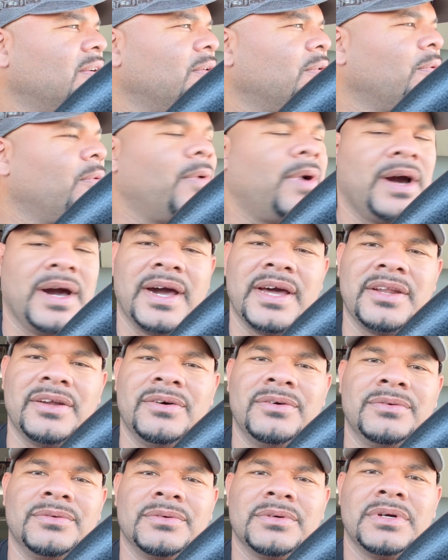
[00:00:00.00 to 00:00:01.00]
why I
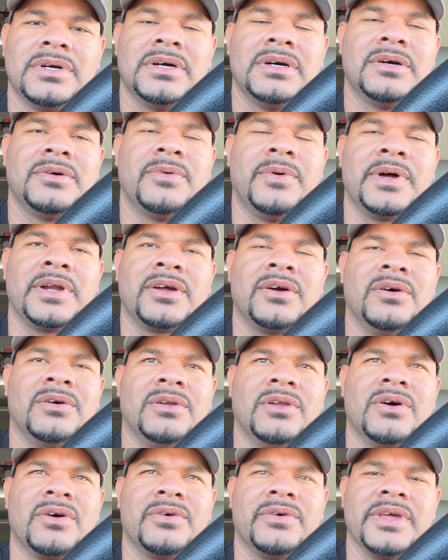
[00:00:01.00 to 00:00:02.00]
don't want to go
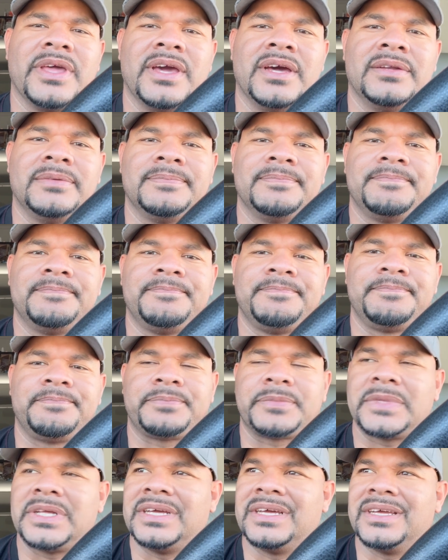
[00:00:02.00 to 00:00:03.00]
local yet
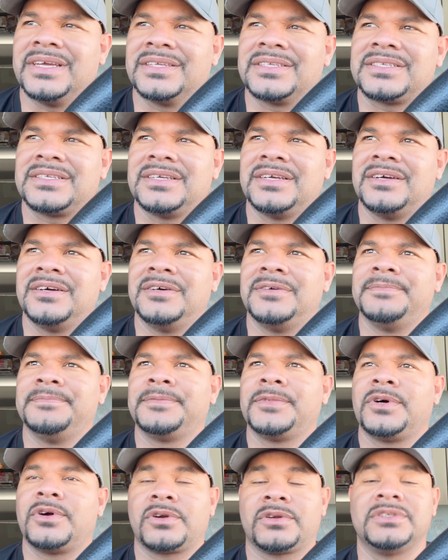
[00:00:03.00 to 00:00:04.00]
is,
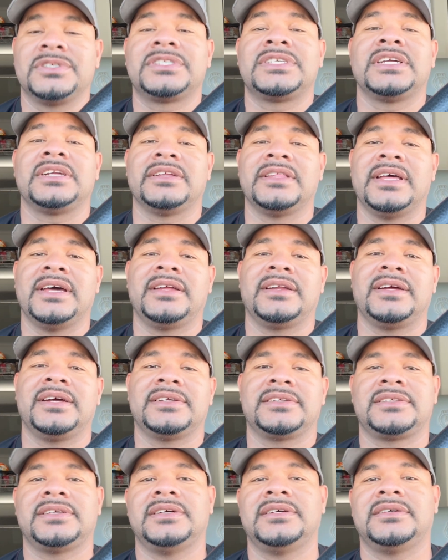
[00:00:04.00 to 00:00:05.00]
or consider that
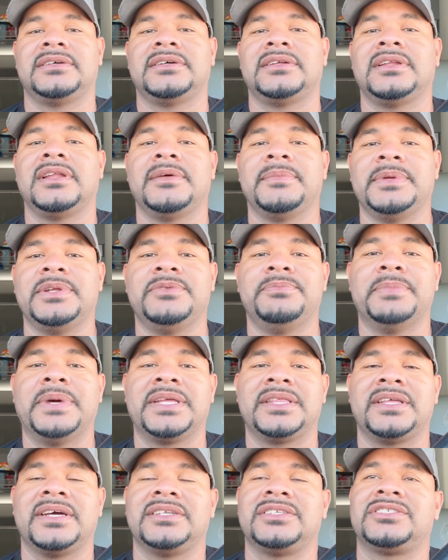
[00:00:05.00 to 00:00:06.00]
as let me
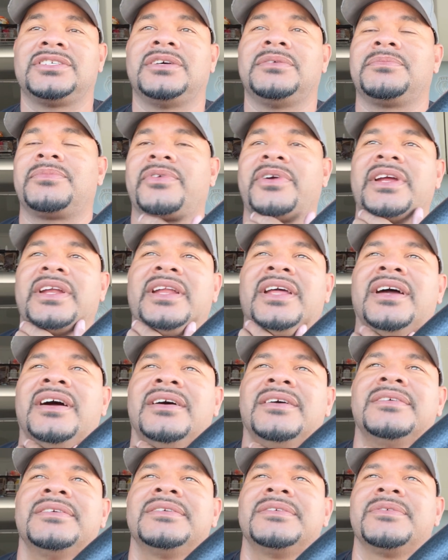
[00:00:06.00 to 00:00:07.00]
make that jump right
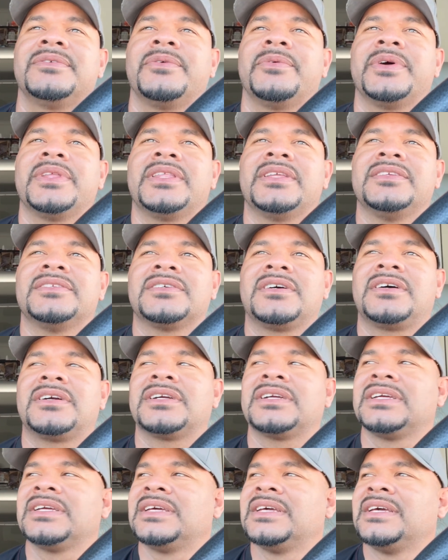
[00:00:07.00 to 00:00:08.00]
now, the way things are,
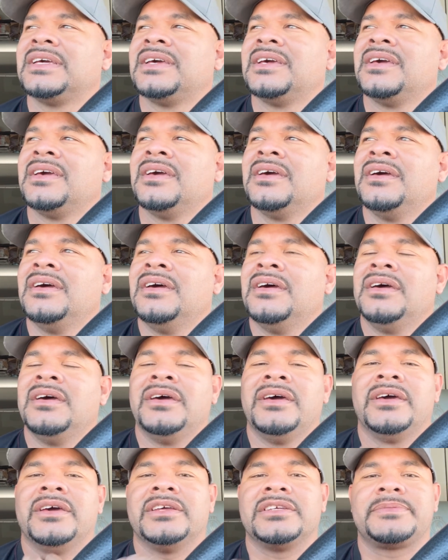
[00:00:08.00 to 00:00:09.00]

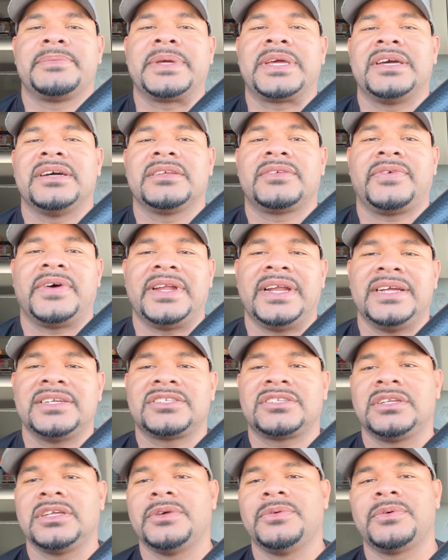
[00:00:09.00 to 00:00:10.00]
is because
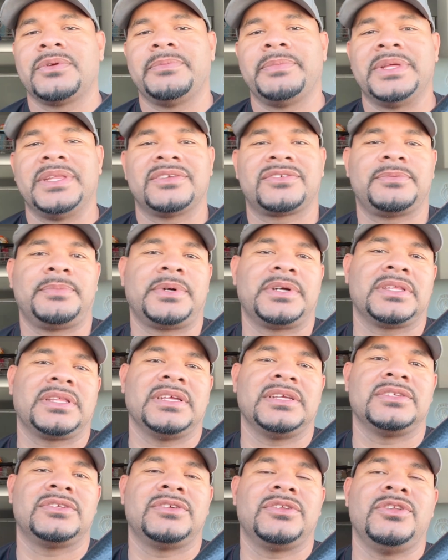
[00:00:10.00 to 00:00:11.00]
financially it wouldn't be the smart
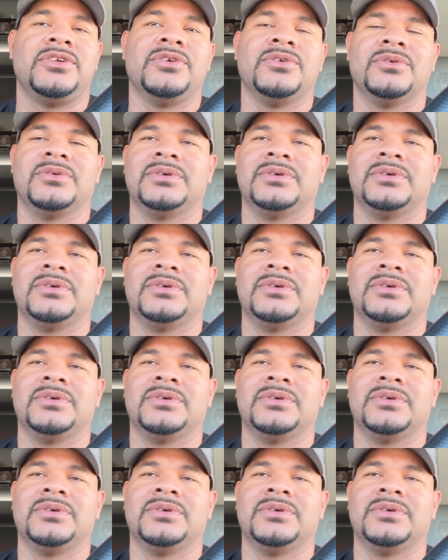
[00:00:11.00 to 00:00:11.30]
thing to do.